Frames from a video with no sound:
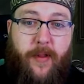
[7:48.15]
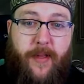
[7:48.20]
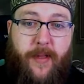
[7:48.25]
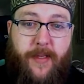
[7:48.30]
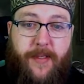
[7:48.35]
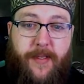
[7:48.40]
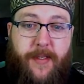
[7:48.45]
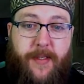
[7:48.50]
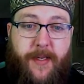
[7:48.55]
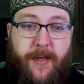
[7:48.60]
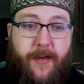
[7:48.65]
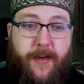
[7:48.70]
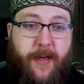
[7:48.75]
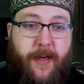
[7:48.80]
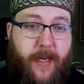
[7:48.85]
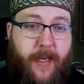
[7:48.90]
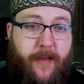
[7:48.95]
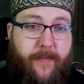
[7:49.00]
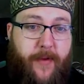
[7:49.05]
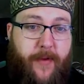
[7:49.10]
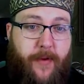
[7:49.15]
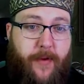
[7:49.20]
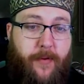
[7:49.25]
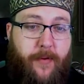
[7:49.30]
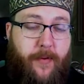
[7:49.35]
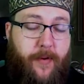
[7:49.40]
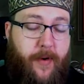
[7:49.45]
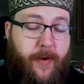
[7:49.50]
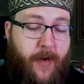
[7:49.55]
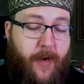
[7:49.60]
This is here to give
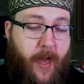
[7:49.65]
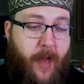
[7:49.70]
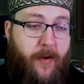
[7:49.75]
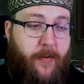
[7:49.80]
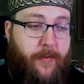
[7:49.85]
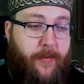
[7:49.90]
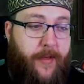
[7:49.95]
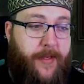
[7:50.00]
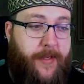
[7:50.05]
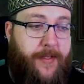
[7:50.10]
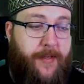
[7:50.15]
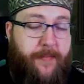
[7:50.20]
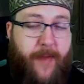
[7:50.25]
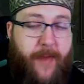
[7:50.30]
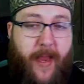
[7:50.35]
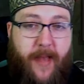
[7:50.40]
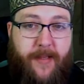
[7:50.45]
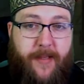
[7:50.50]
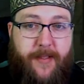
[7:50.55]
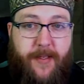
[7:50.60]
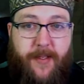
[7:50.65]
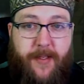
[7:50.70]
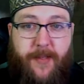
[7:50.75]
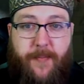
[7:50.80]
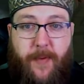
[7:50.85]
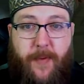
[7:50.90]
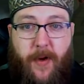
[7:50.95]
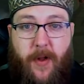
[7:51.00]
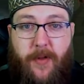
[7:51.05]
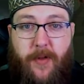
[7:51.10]
you not only some essence,
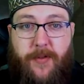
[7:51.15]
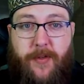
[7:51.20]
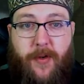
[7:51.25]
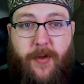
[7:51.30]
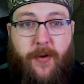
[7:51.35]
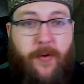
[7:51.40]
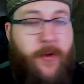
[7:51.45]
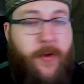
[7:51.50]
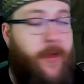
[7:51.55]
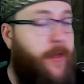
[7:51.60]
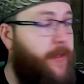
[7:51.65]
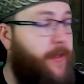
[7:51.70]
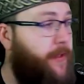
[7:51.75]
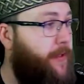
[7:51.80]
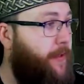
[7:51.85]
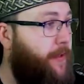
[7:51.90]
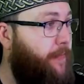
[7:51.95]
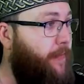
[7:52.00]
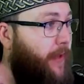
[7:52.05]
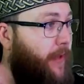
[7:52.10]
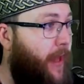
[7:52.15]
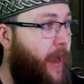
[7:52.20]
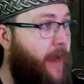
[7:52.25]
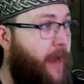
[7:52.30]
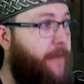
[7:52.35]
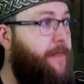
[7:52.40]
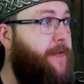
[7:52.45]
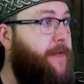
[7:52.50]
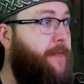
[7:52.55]
but also some life,